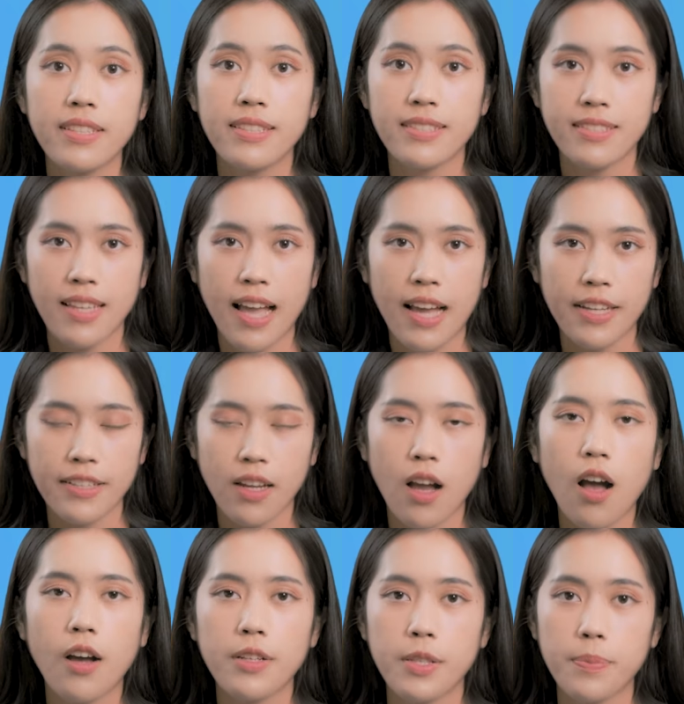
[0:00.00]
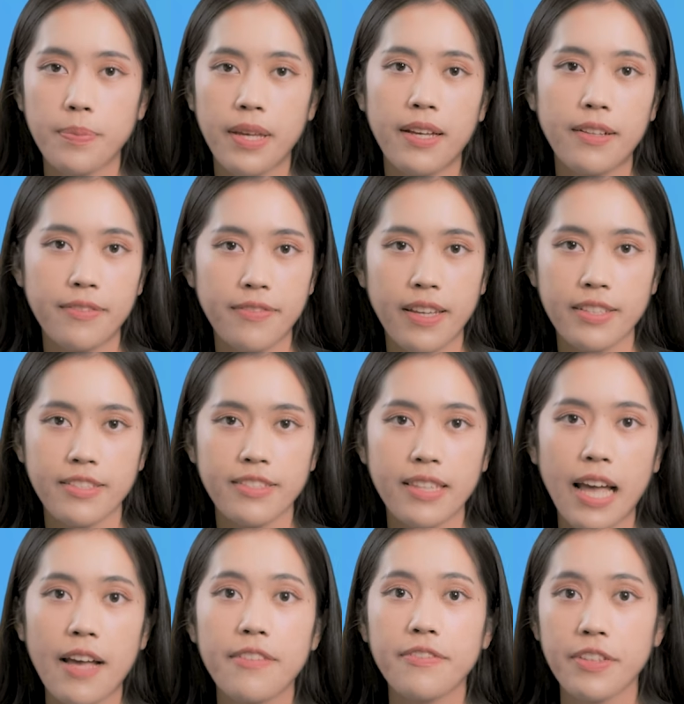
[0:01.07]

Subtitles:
decided on the perfect style